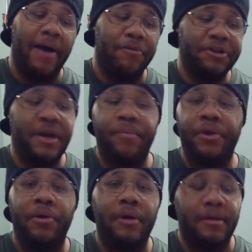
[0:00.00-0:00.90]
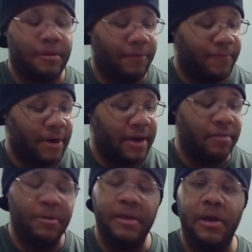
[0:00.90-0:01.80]
Rich Opto so far
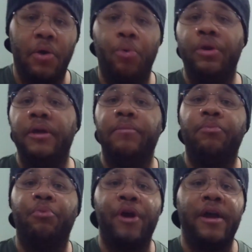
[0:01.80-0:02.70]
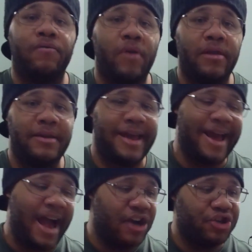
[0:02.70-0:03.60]
has been the only brand of resin that
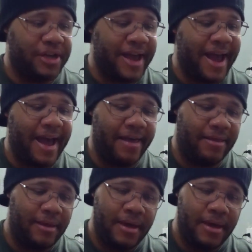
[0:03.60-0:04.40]
actually has